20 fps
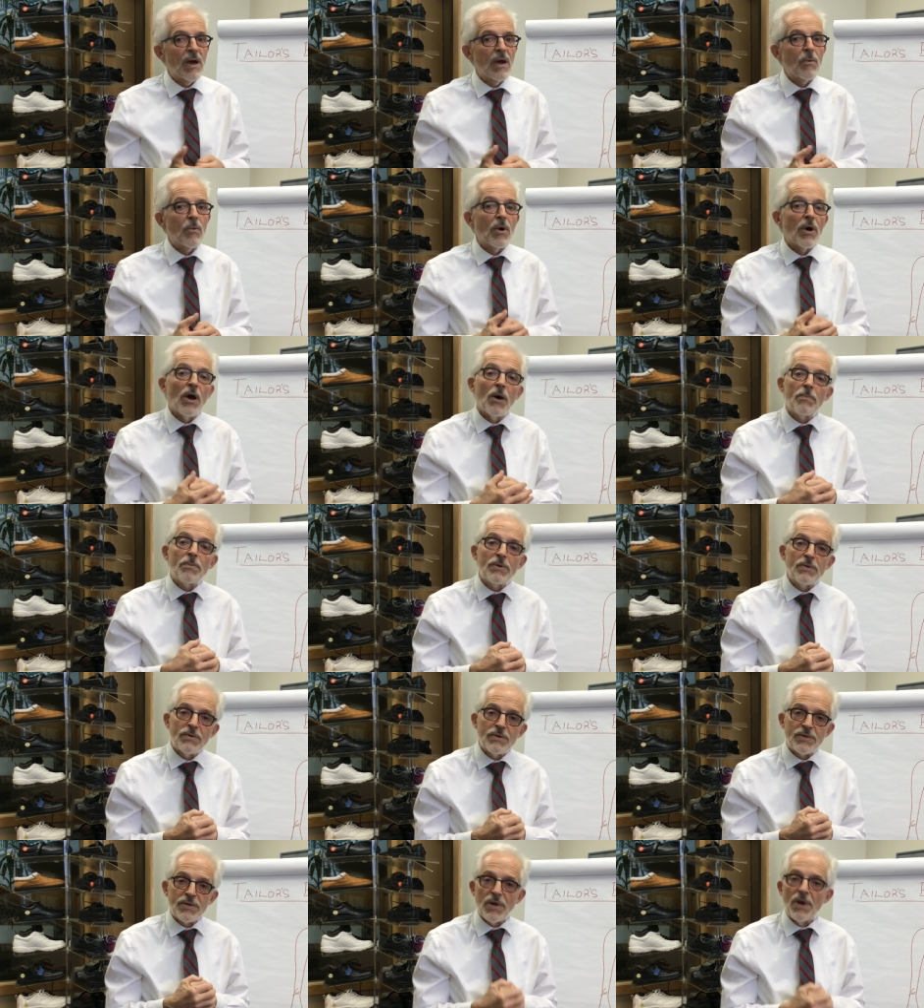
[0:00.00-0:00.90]
and we'll help
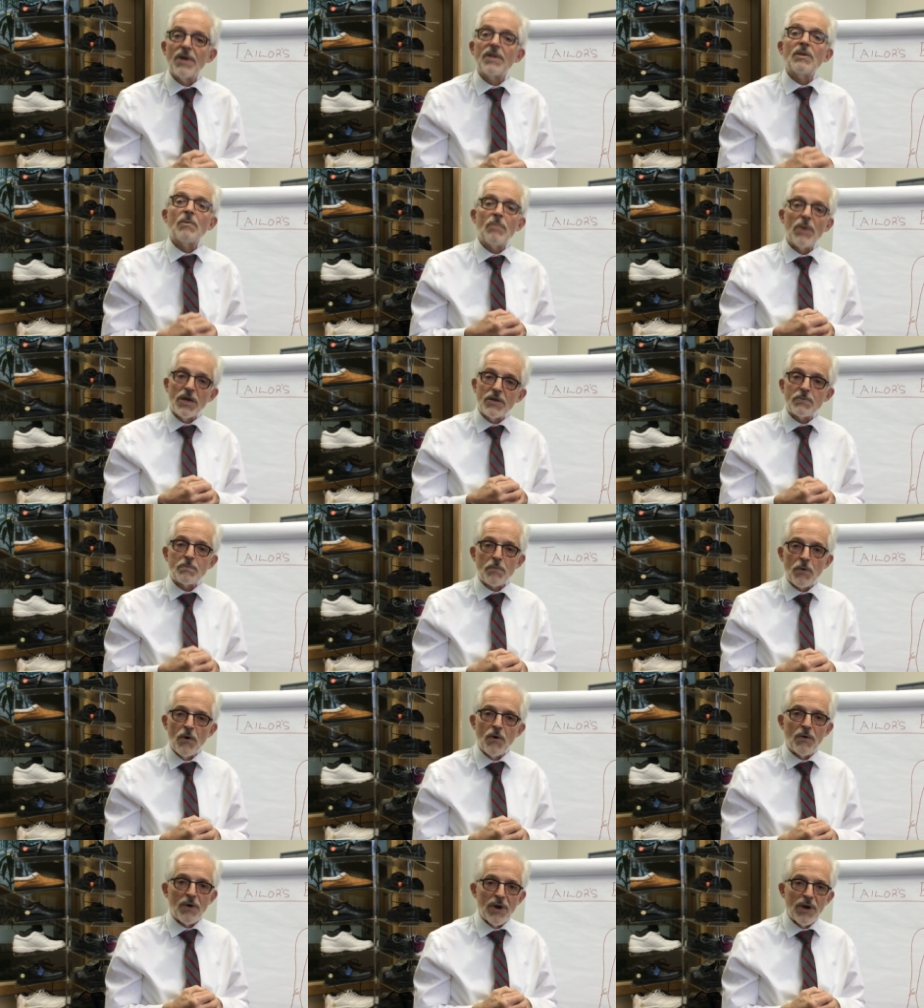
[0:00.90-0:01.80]
you design the best
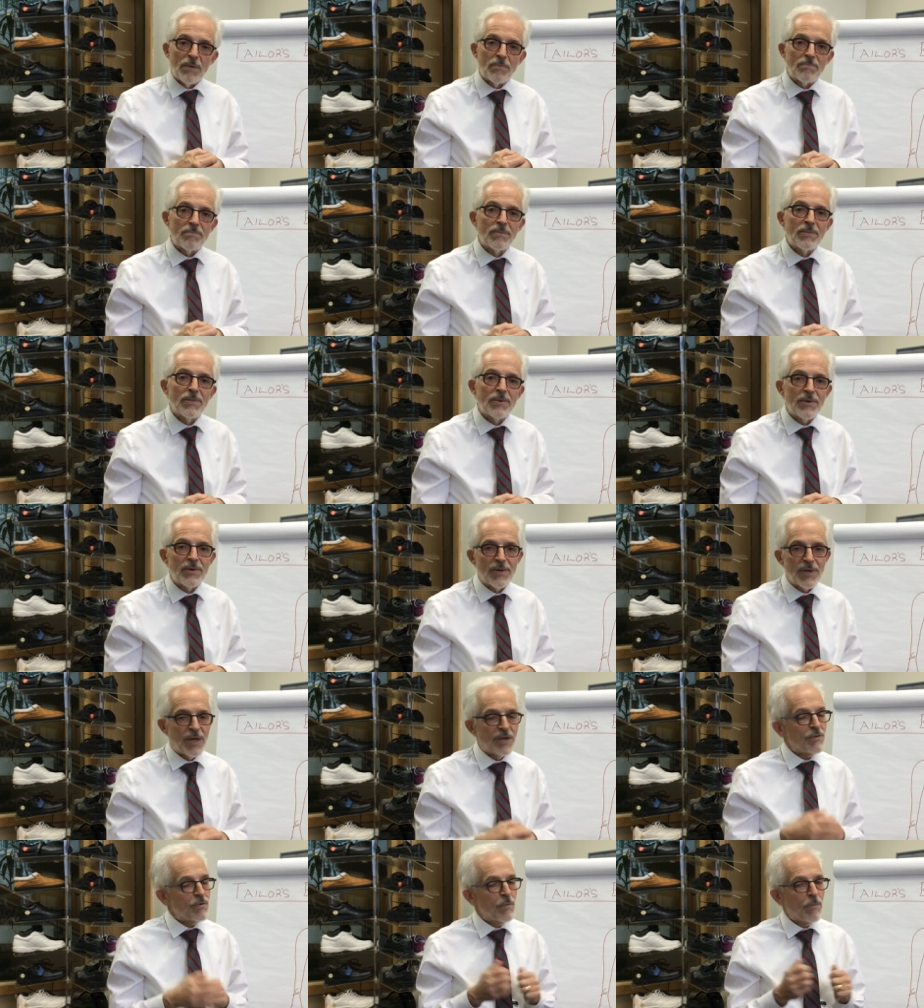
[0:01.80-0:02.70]
program
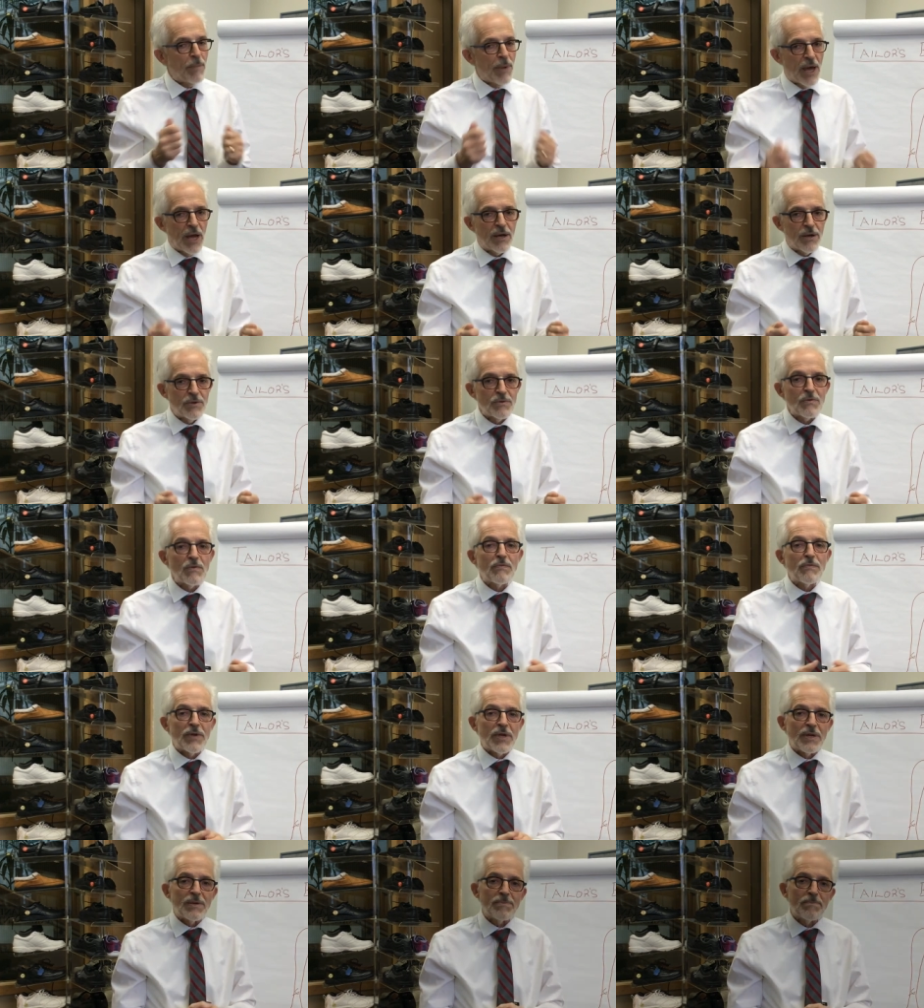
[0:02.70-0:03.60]
to get you back on your
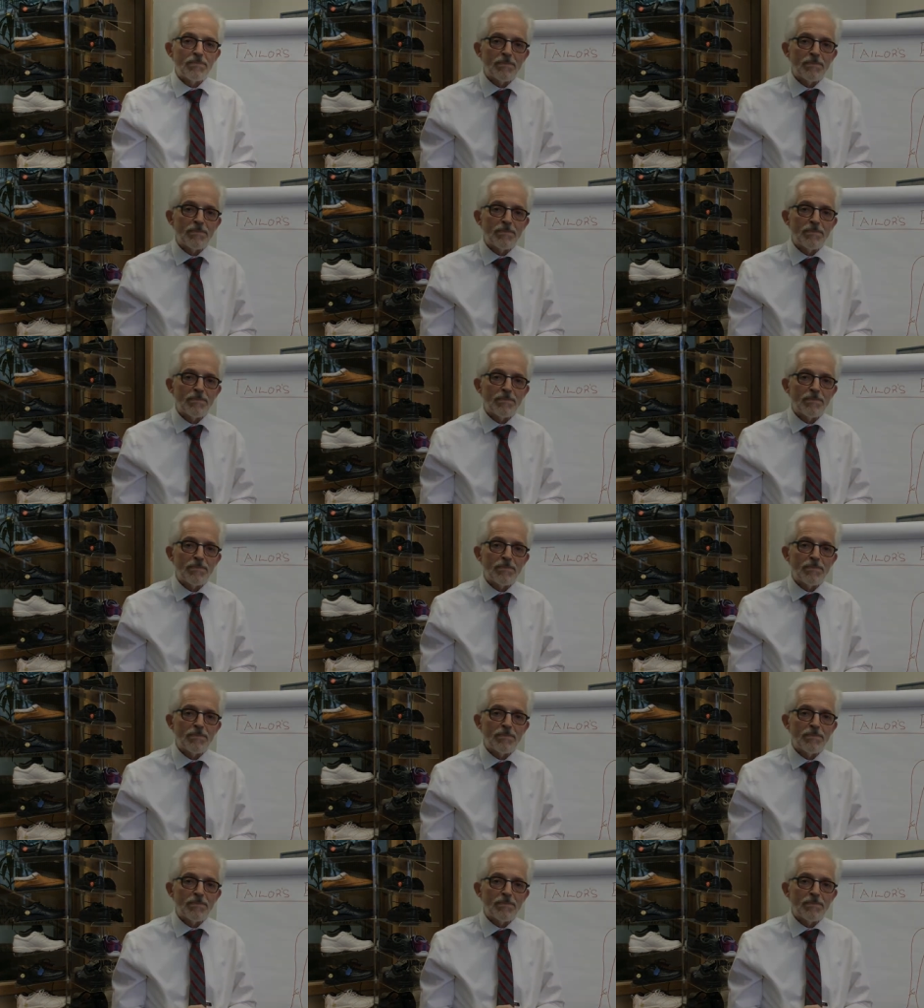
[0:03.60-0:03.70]
feet.